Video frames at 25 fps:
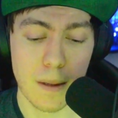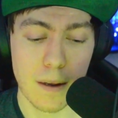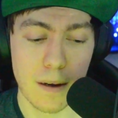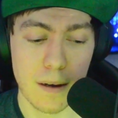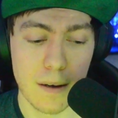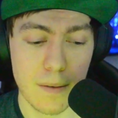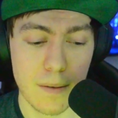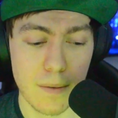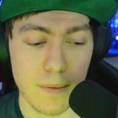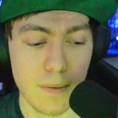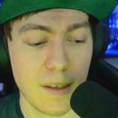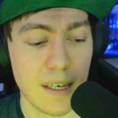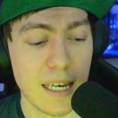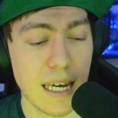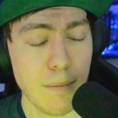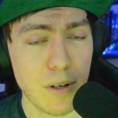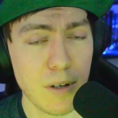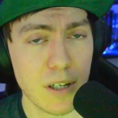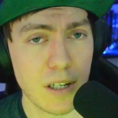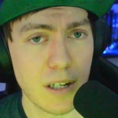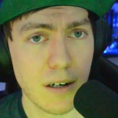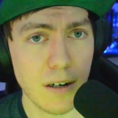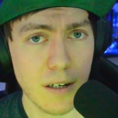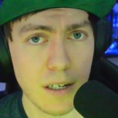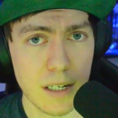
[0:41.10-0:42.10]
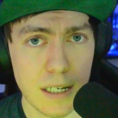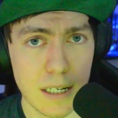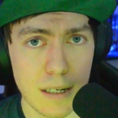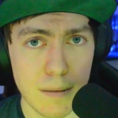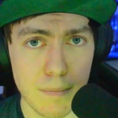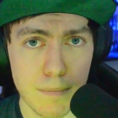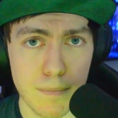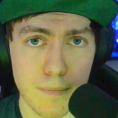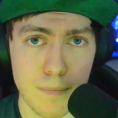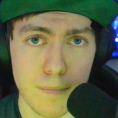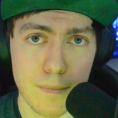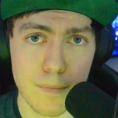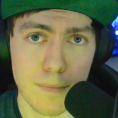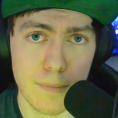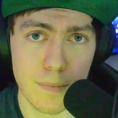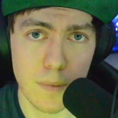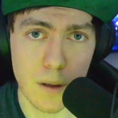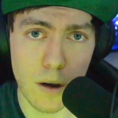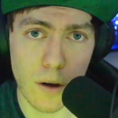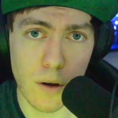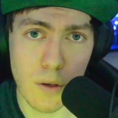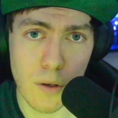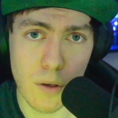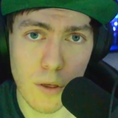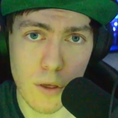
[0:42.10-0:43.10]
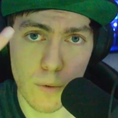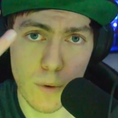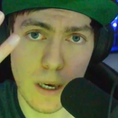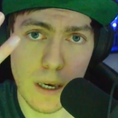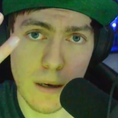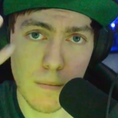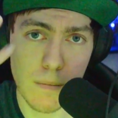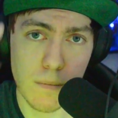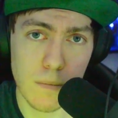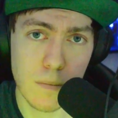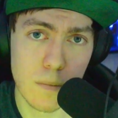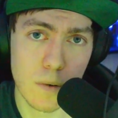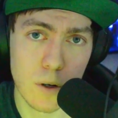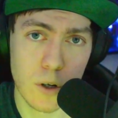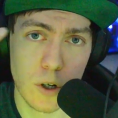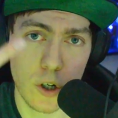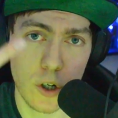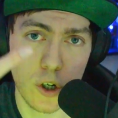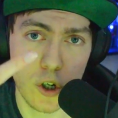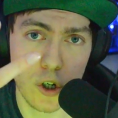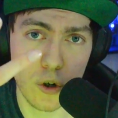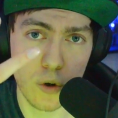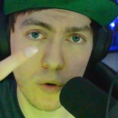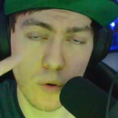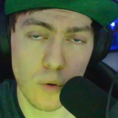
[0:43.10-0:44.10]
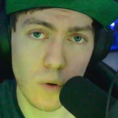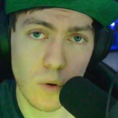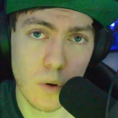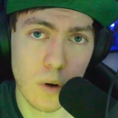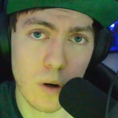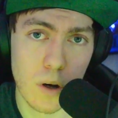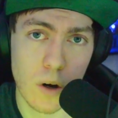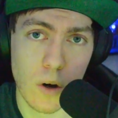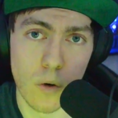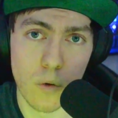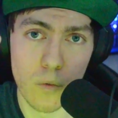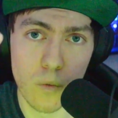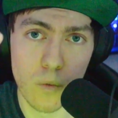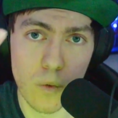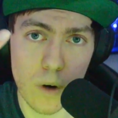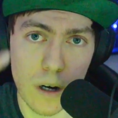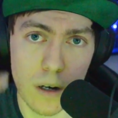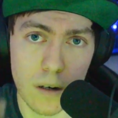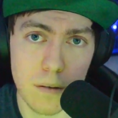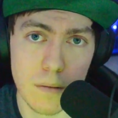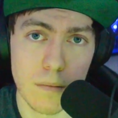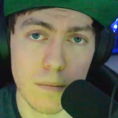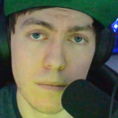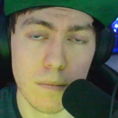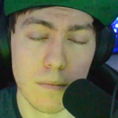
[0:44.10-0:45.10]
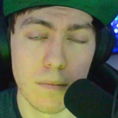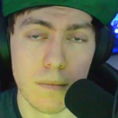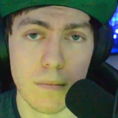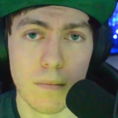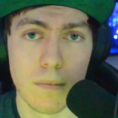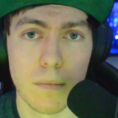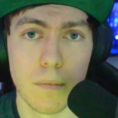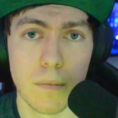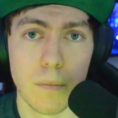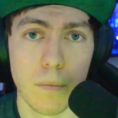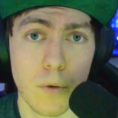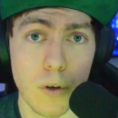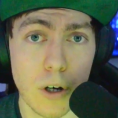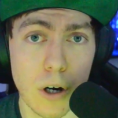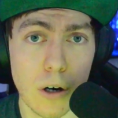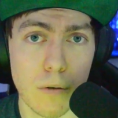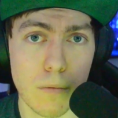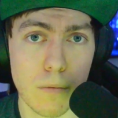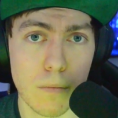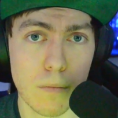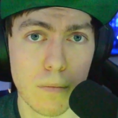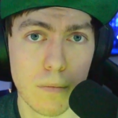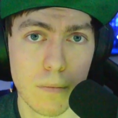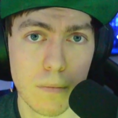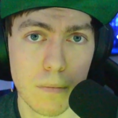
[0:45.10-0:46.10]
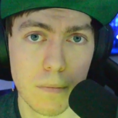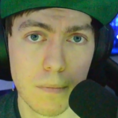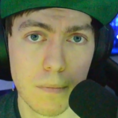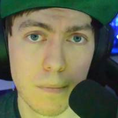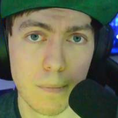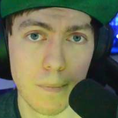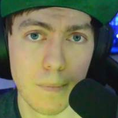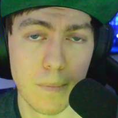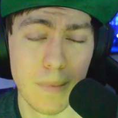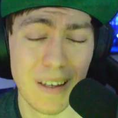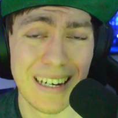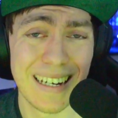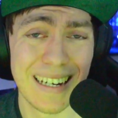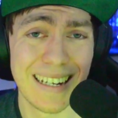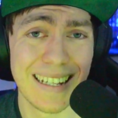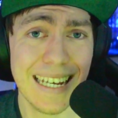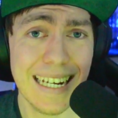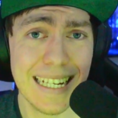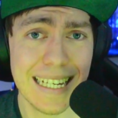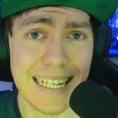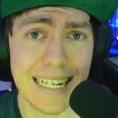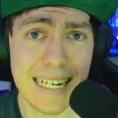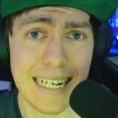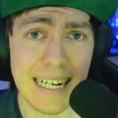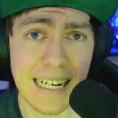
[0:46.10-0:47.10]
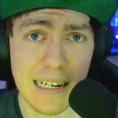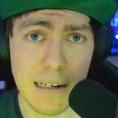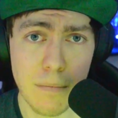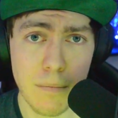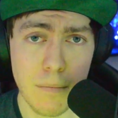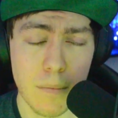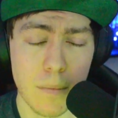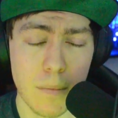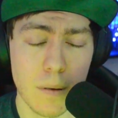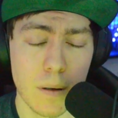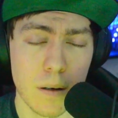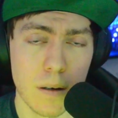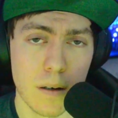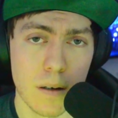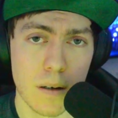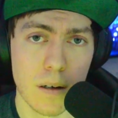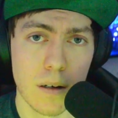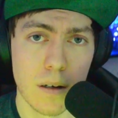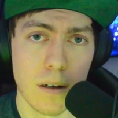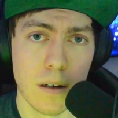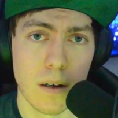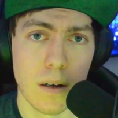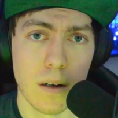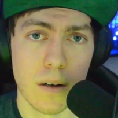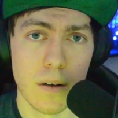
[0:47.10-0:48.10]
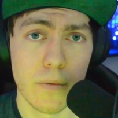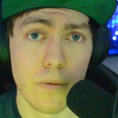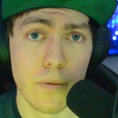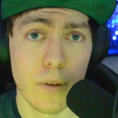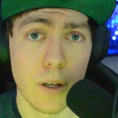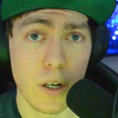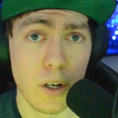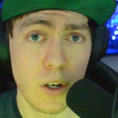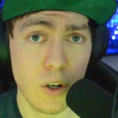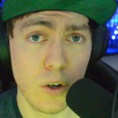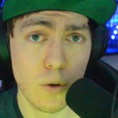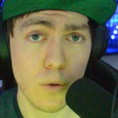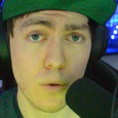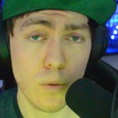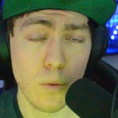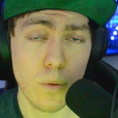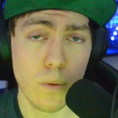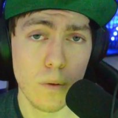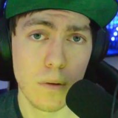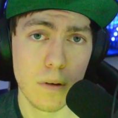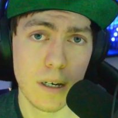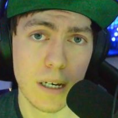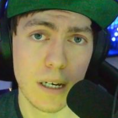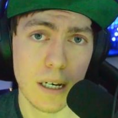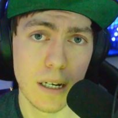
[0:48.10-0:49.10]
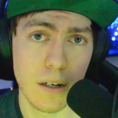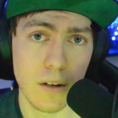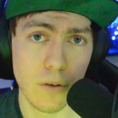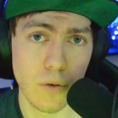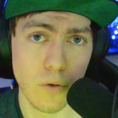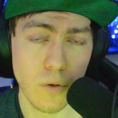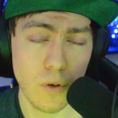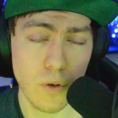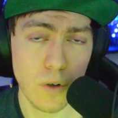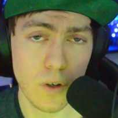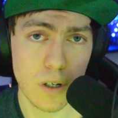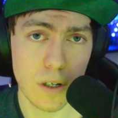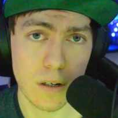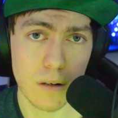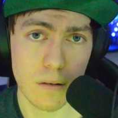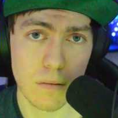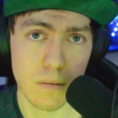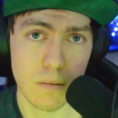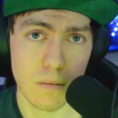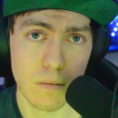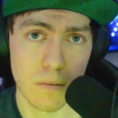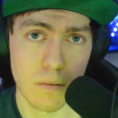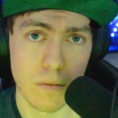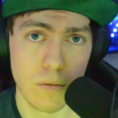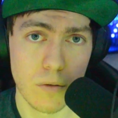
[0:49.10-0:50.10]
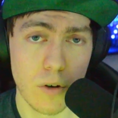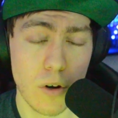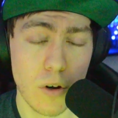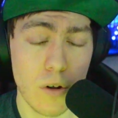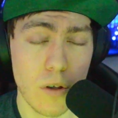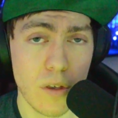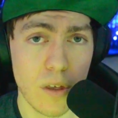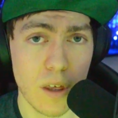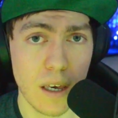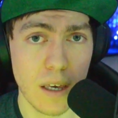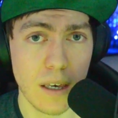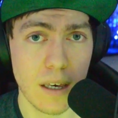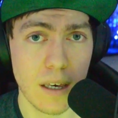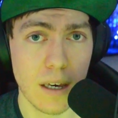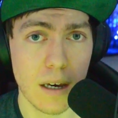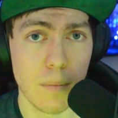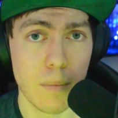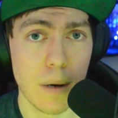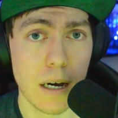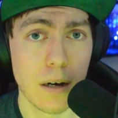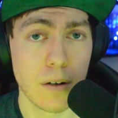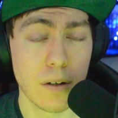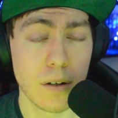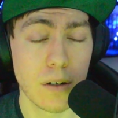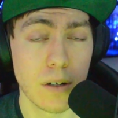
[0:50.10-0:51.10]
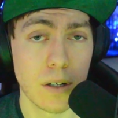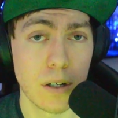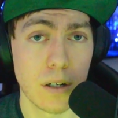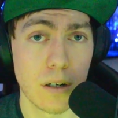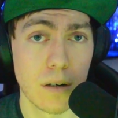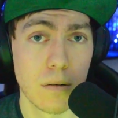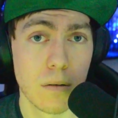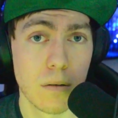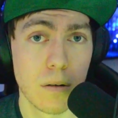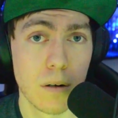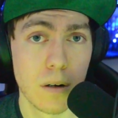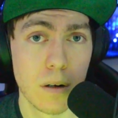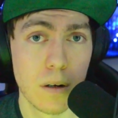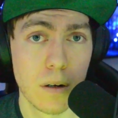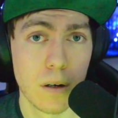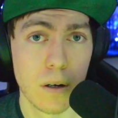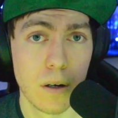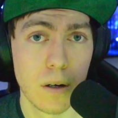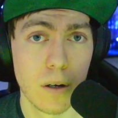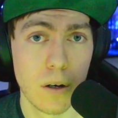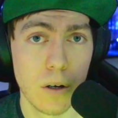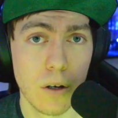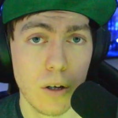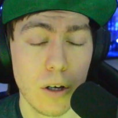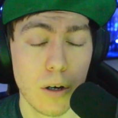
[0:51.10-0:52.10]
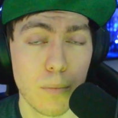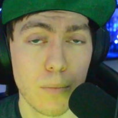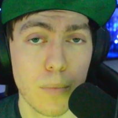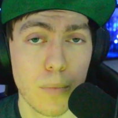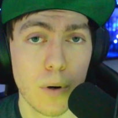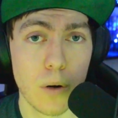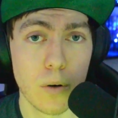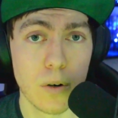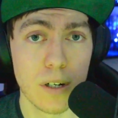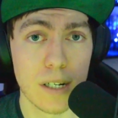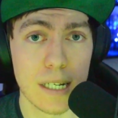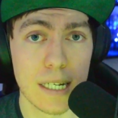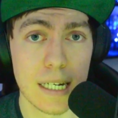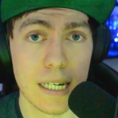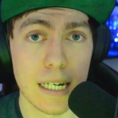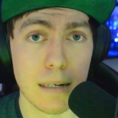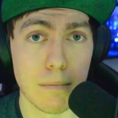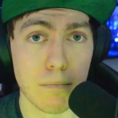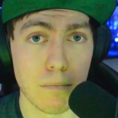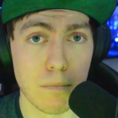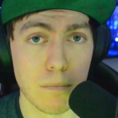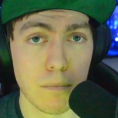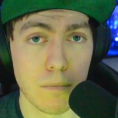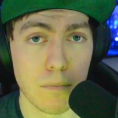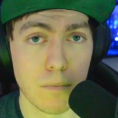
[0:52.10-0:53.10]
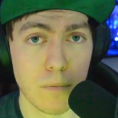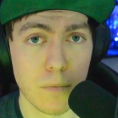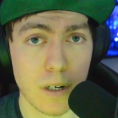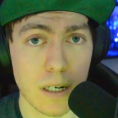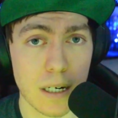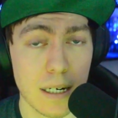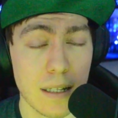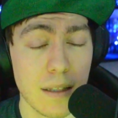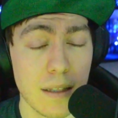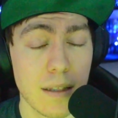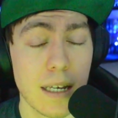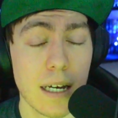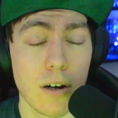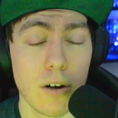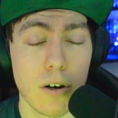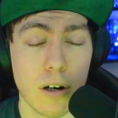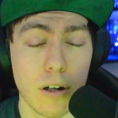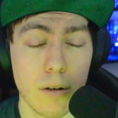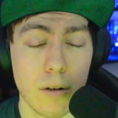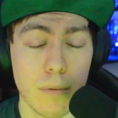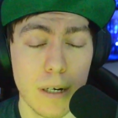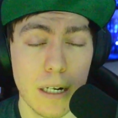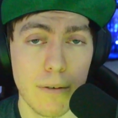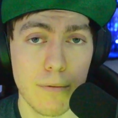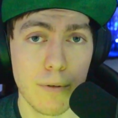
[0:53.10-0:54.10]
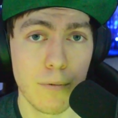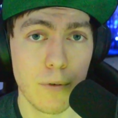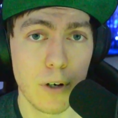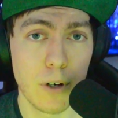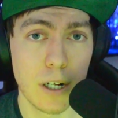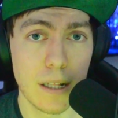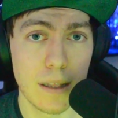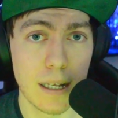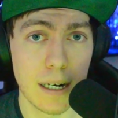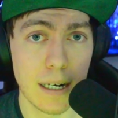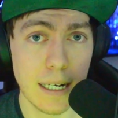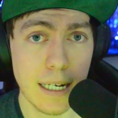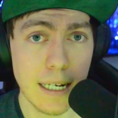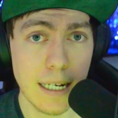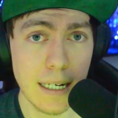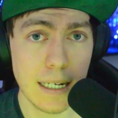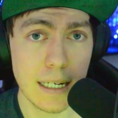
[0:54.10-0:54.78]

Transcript: the game starts, 3, 2, 1, go. That's time that you can use to think about your opponent's team, alright? They already revealed their lead,